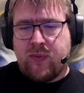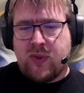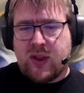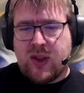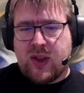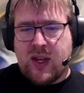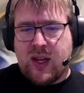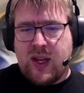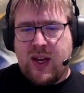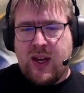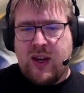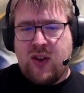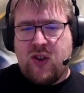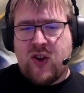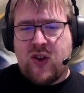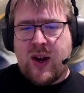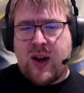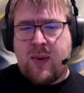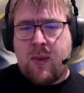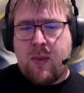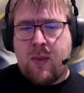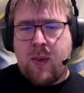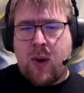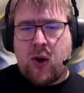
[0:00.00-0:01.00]
Each
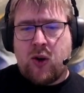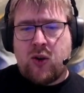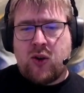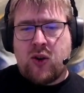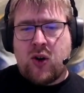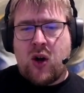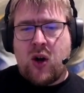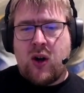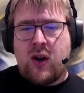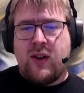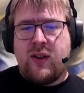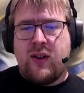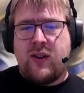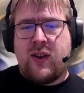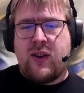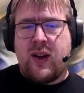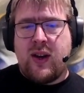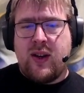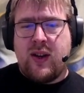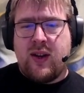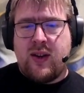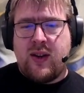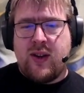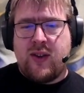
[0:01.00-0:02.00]
time a Mars card is
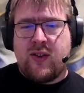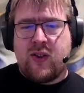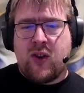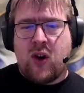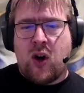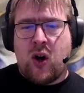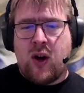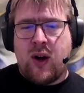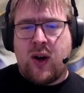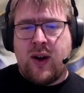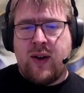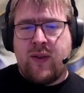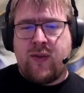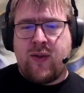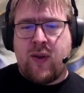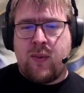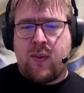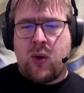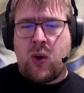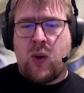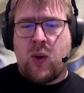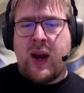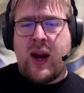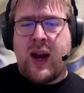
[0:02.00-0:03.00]
discarded from
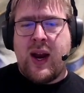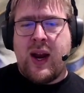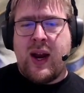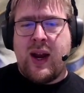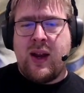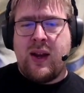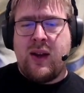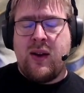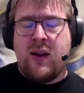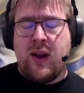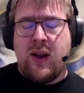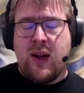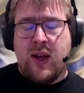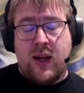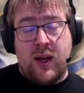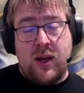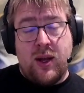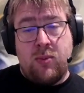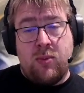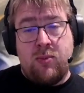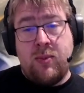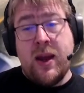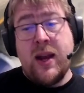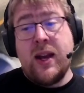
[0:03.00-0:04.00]
your hand,
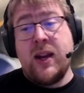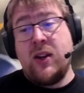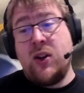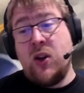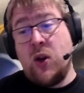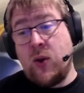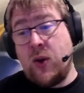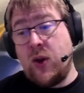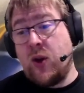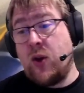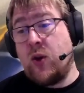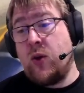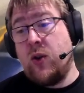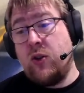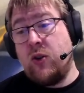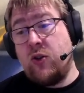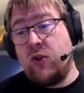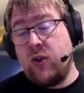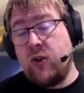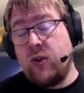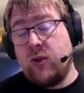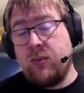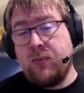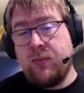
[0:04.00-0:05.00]
make a token
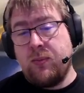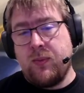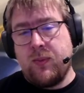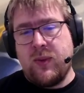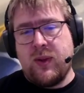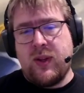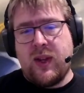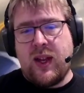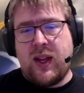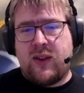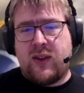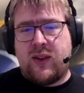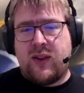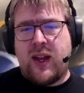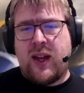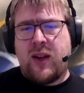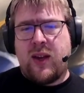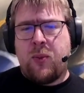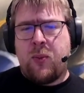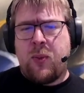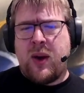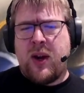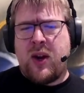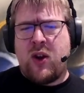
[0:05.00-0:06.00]
creature. That's
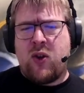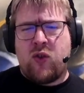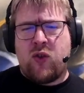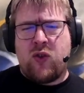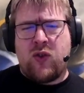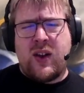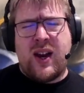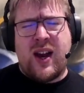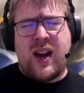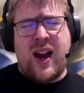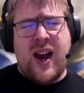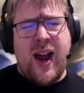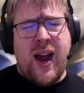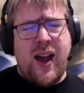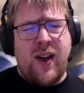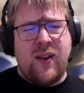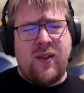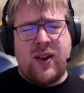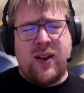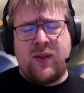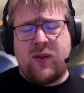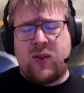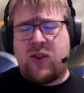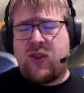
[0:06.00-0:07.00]
pretty interesting. I
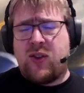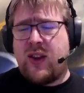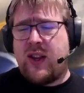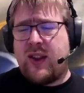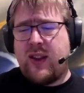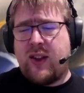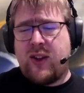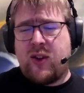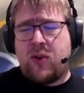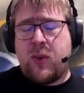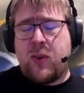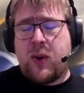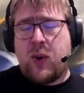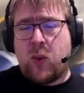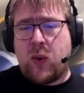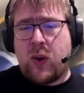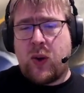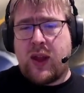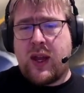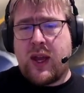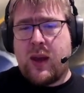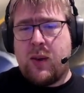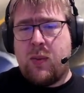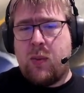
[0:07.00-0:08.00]
haven't ever seen this be
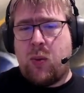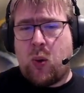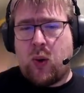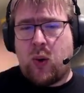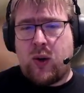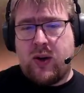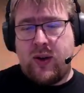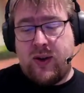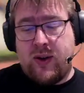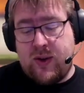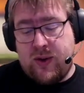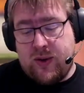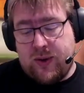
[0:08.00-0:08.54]
really important.